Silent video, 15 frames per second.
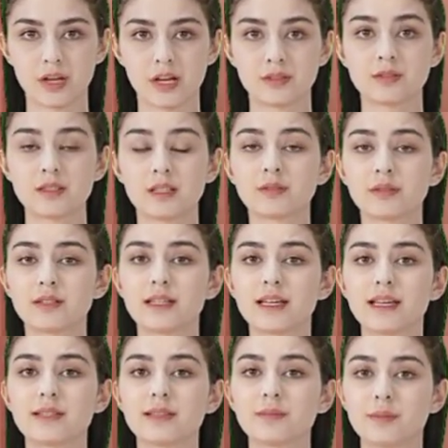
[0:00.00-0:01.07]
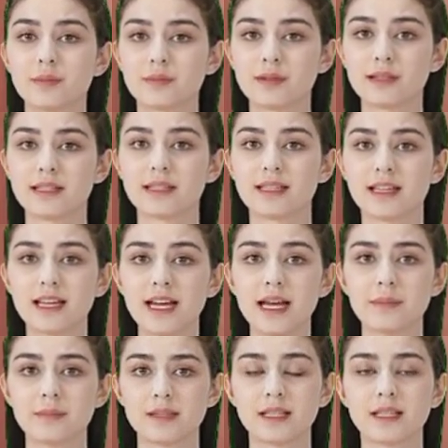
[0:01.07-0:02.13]
supply to the placenta for
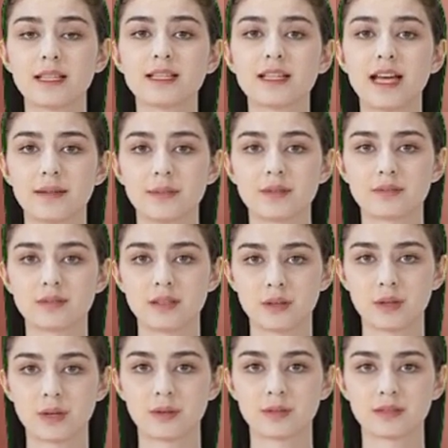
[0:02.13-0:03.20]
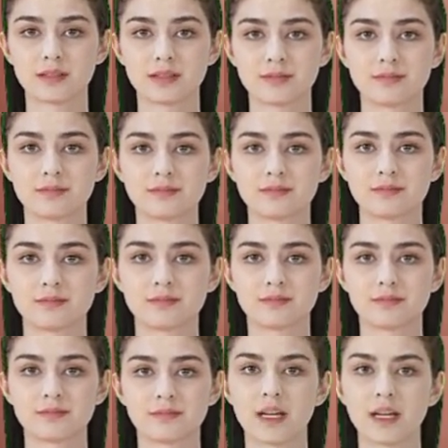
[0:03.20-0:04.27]
exchange of nutrients and removal of waste
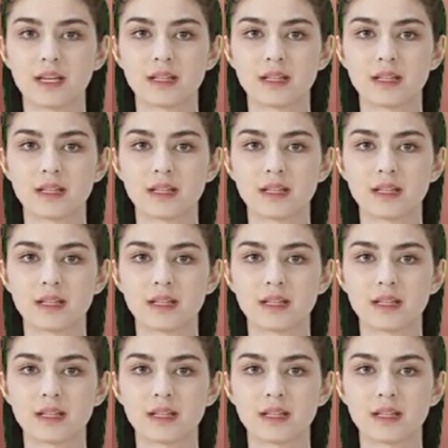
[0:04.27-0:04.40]
products.